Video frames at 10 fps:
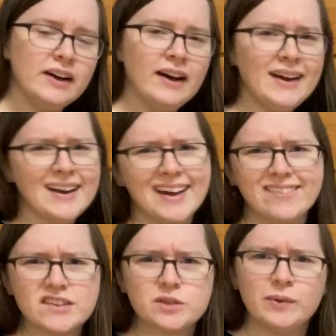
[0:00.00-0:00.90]
I kind of
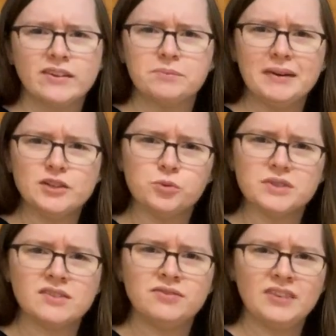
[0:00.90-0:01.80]
just wiggled my
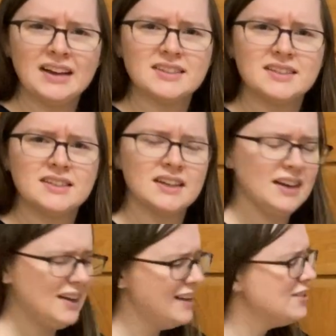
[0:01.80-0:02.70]
toes fast.
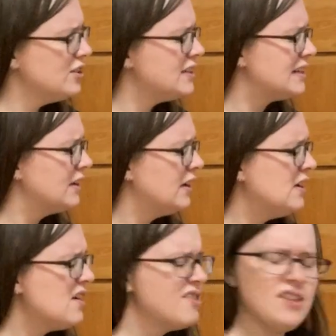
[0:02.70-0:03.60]
I just
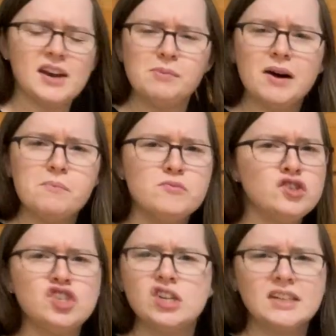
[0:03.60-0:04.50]
thought about
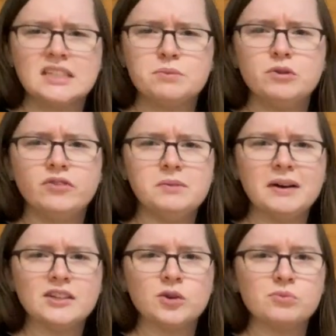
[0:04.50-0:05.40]
just moving my
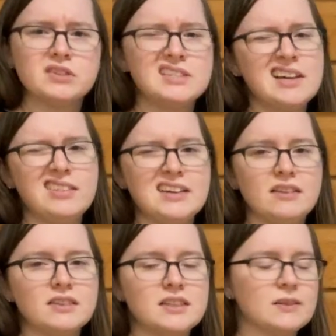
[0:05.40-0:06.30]
toes, nothing
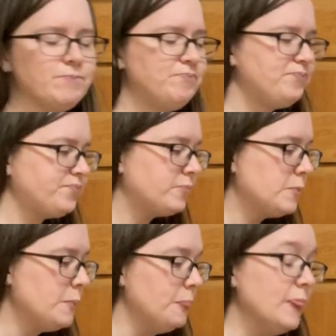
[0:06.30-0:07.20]
else.
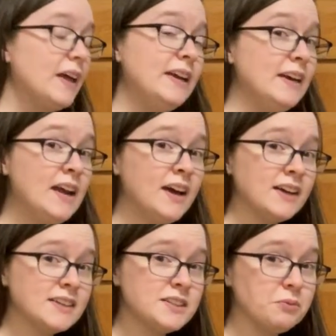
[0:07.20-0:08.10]

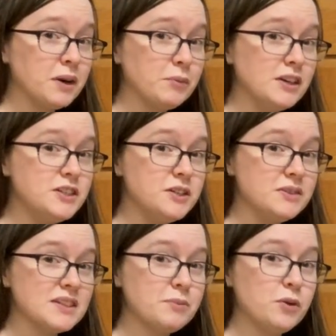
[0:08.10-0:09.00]
Next, what I'm gonna do
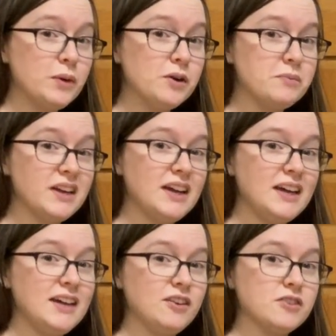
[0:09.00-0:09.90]
is I'm gonna wiggle my
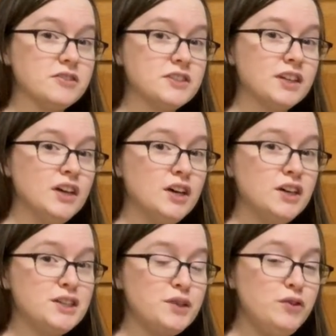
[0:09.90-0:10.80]
ankles.
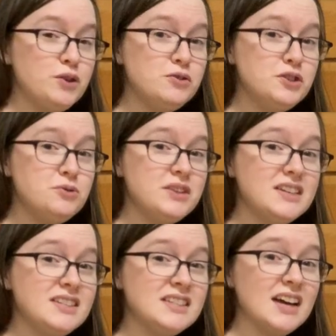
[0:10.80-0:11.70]
So if you can do
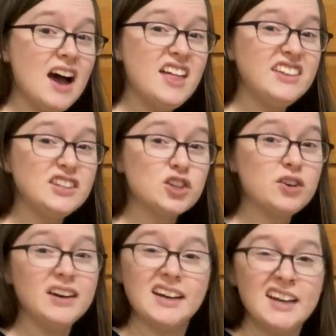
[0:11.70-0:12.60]
this, that's
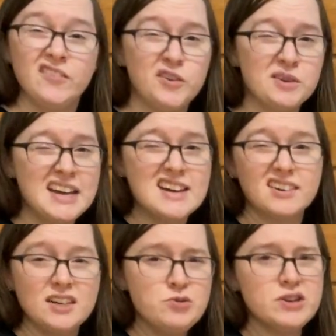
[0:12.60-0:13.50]
great. If you can't,
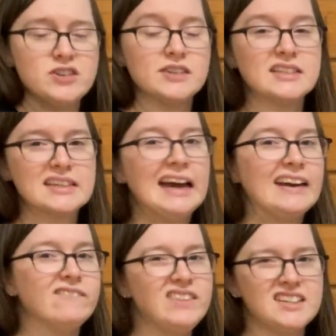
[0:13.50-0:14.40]
you can just kind
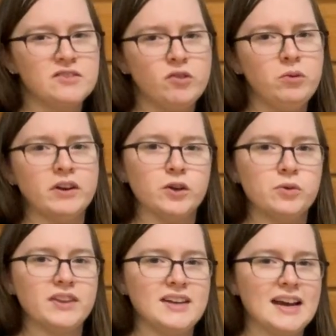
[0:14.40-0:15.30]
of fast forward and go
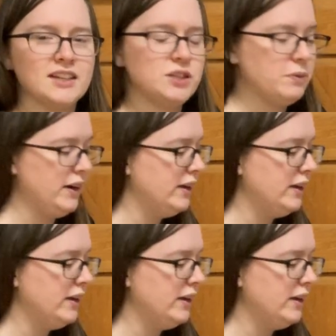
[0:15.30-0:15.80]
to the next one.